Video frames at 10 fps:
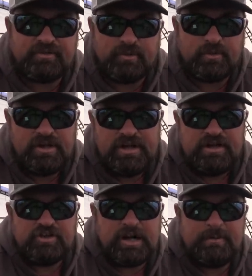So
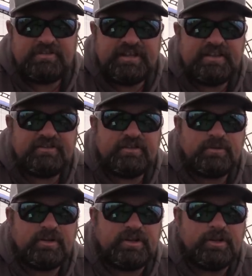tournaments like this is
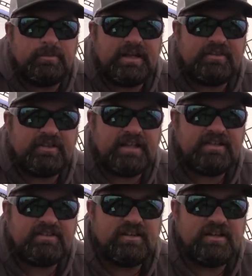really good because it
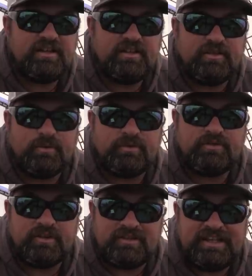gets the
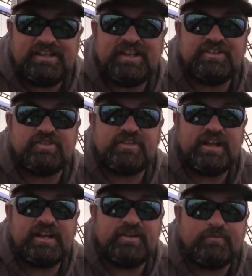those the teenagers
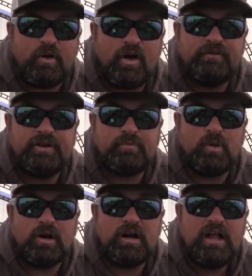kind of involved in it
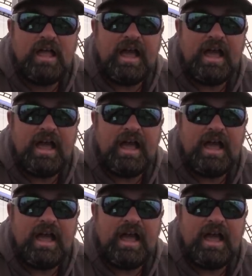more.